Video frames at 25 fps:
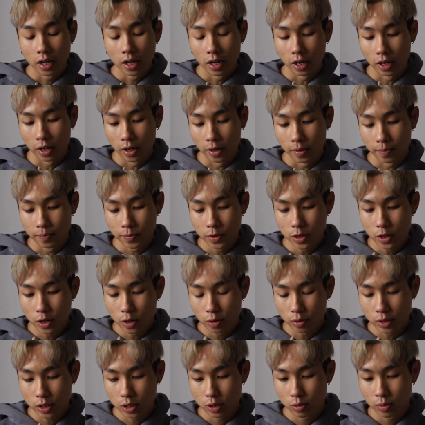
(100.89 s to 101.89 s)
Um, you
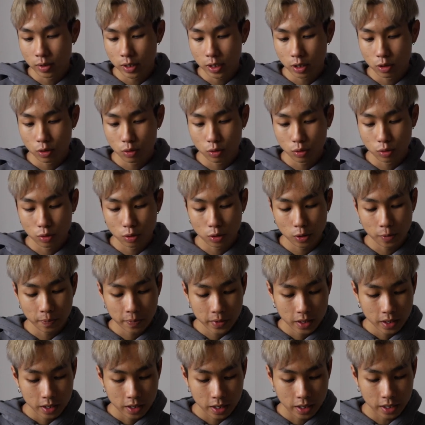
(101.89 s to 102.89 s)
know, it's really cool,
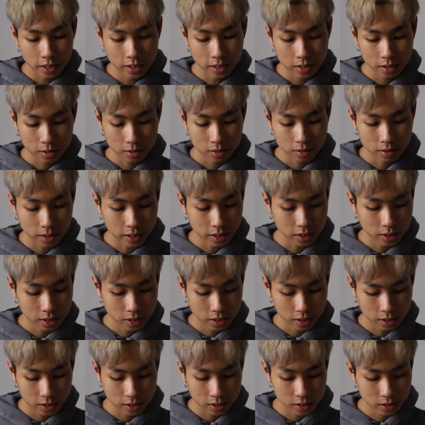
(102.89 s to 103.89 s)
and it like
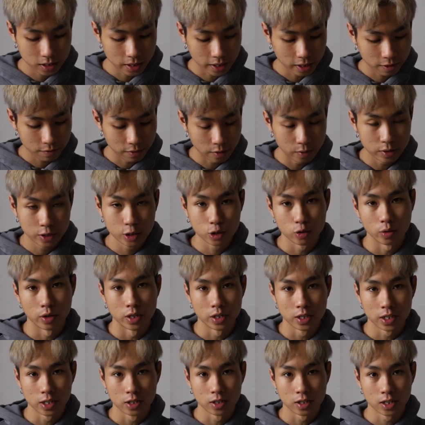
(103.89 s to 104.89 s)
it's like very
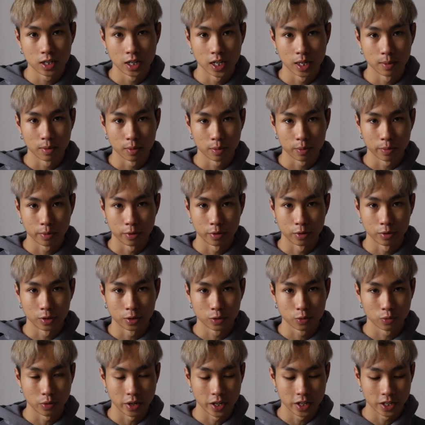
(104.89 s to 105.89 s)
trendy in the K-pop
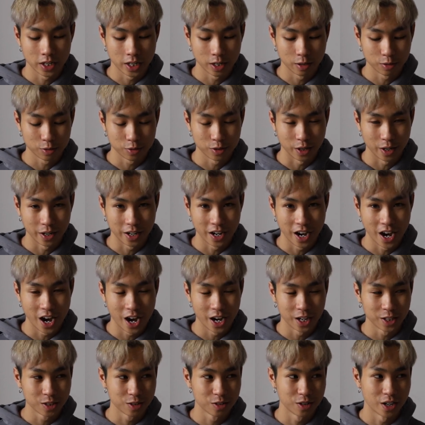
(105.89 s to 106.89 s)
world right now, so I
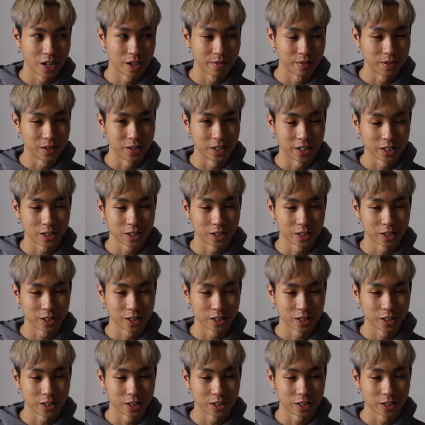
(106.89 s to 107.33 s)
had to have it.